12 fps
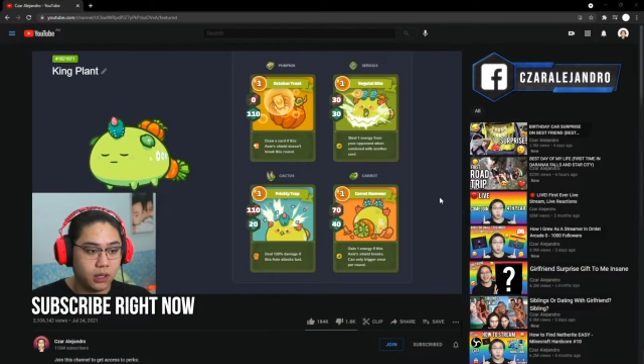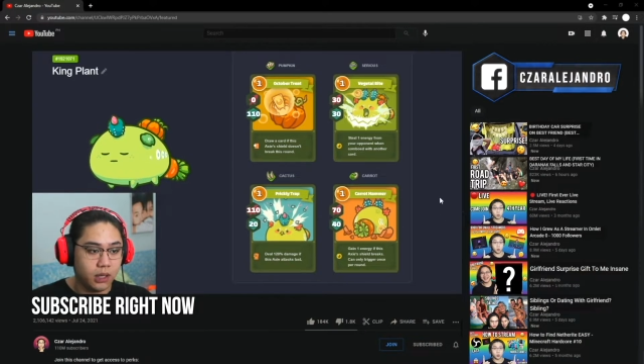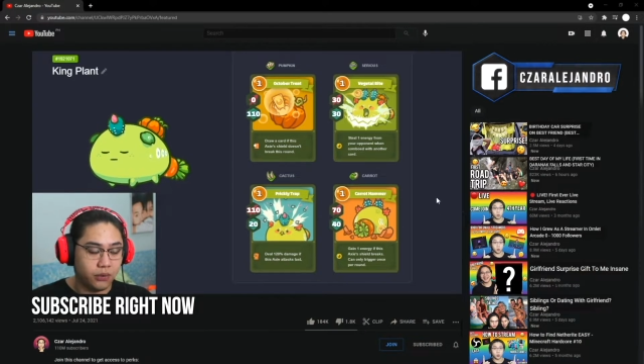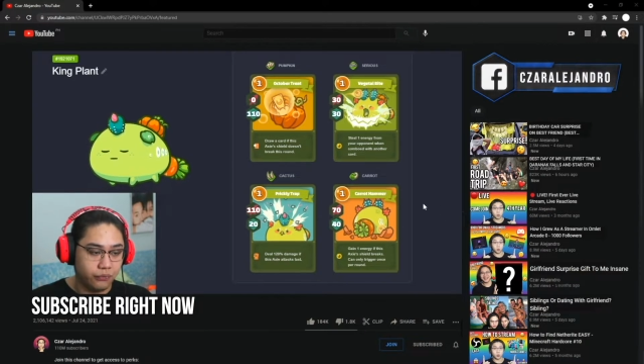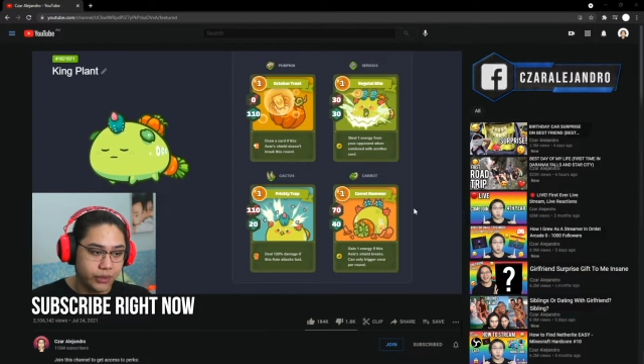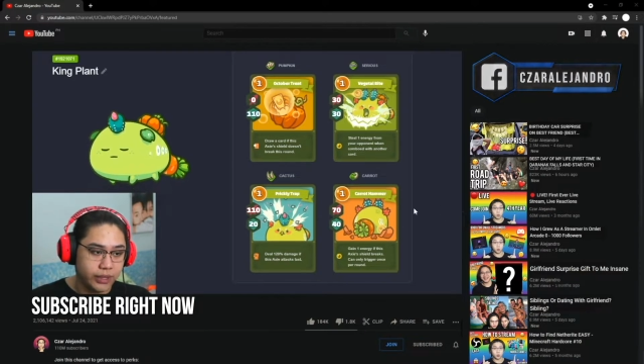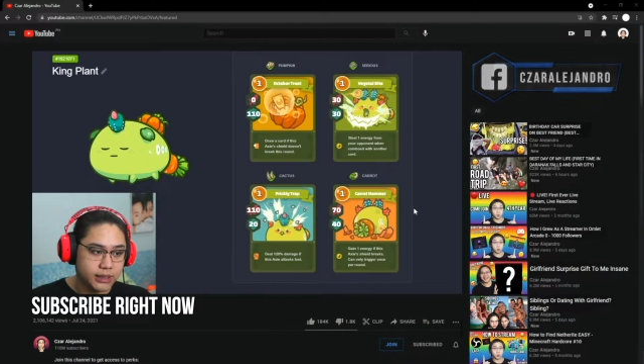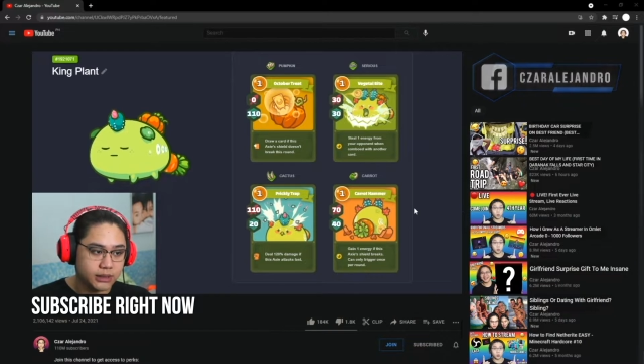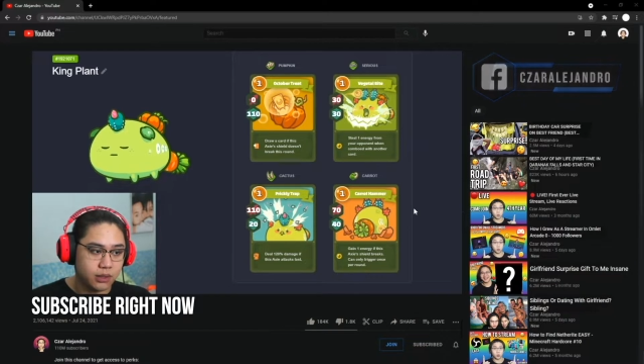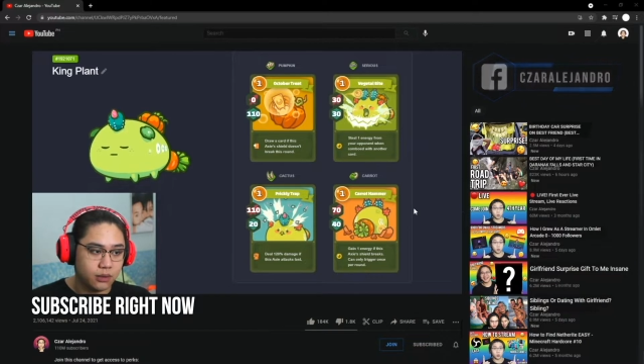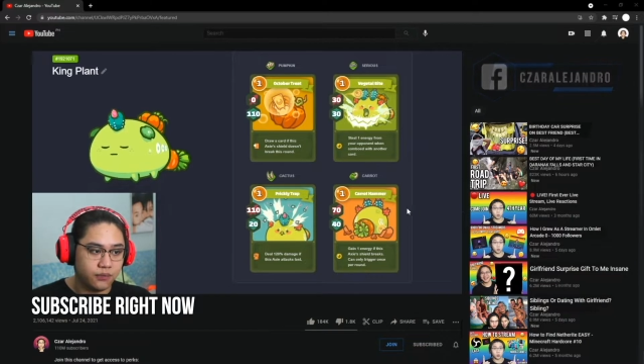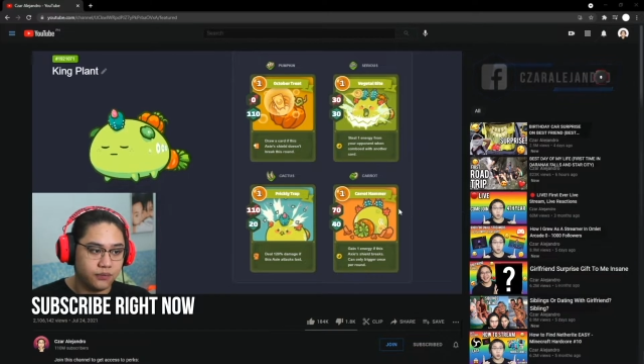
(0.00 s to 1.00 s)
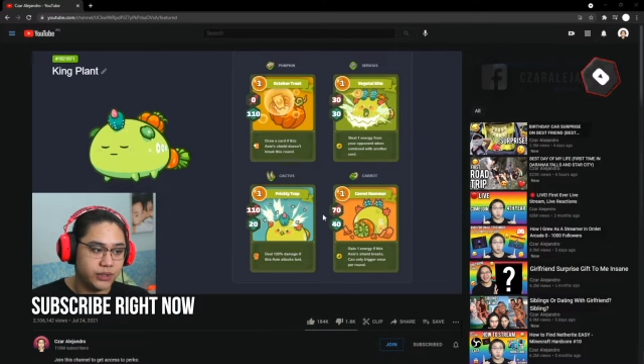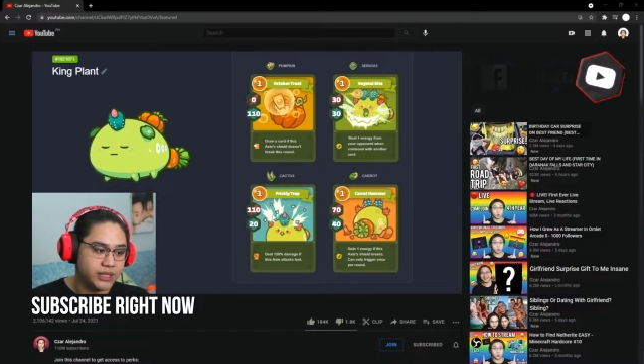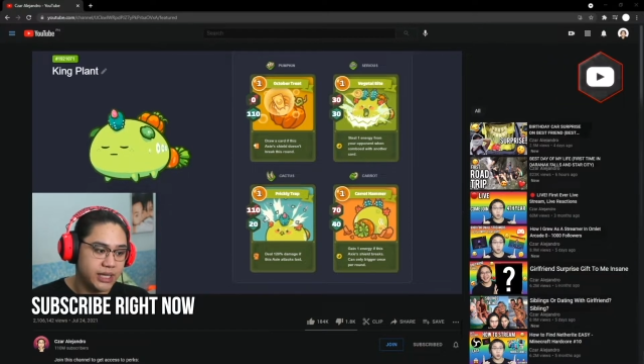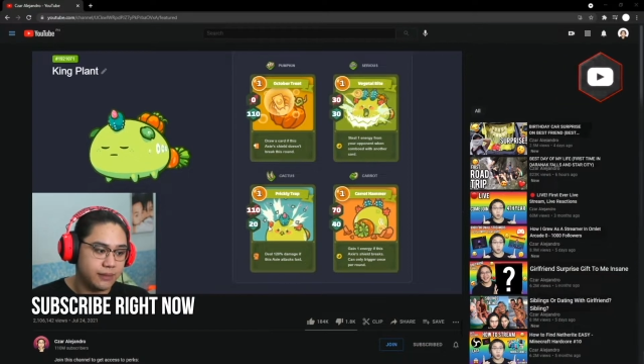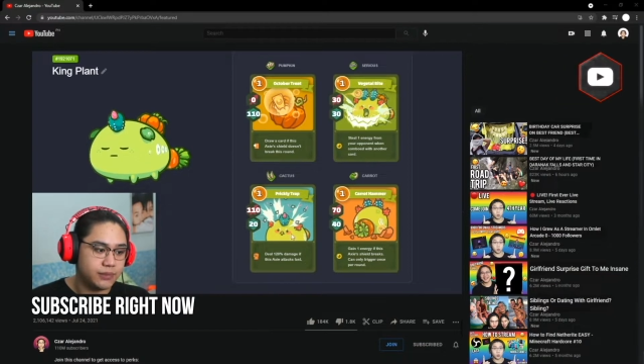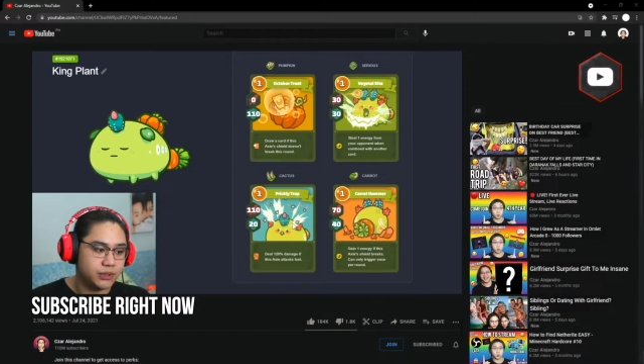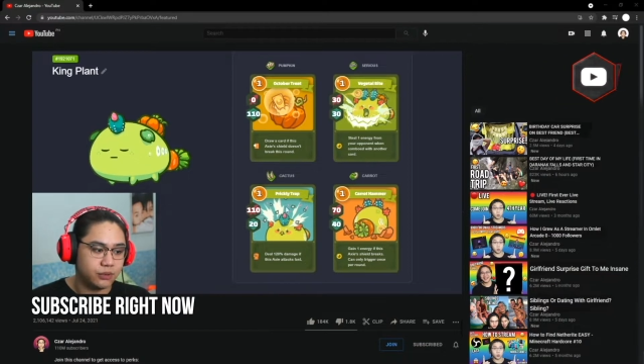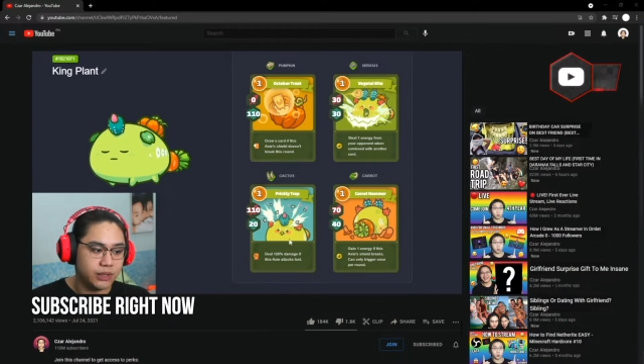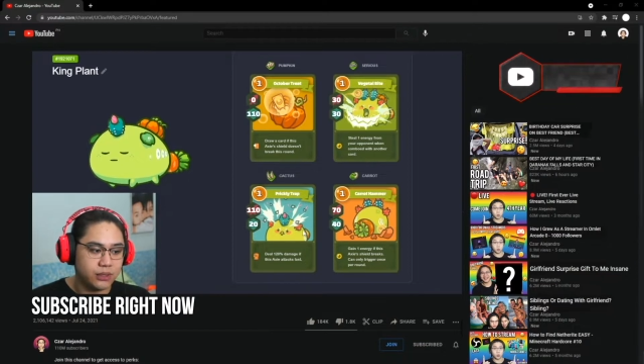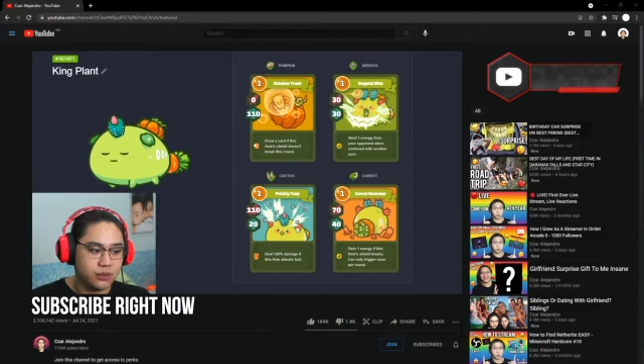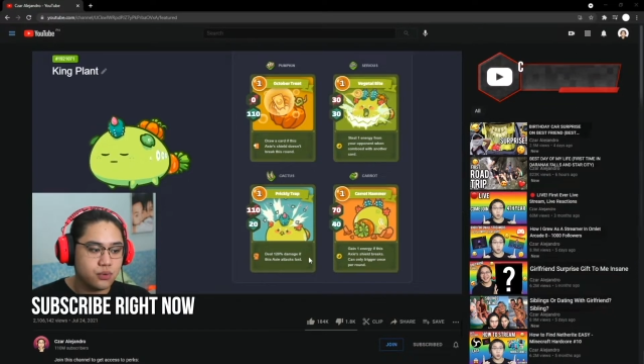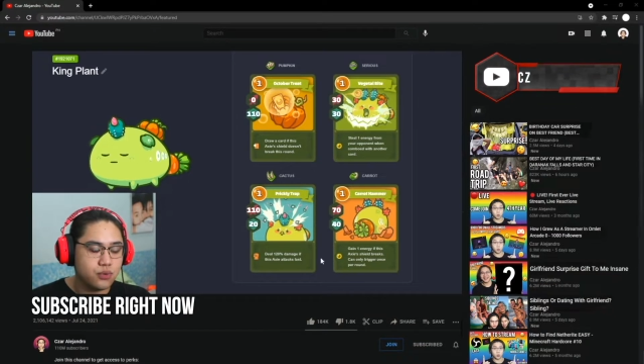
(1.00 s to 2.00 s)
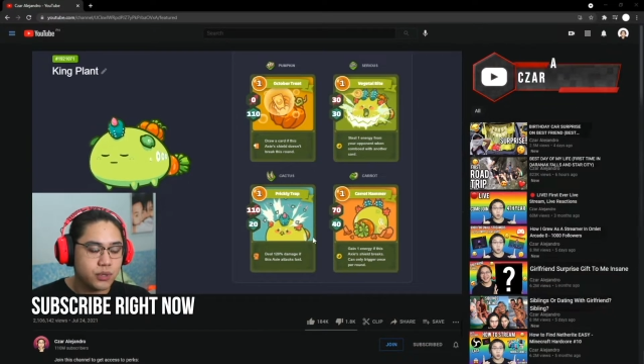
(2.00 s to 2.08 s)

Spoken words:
are really slow over the team, so you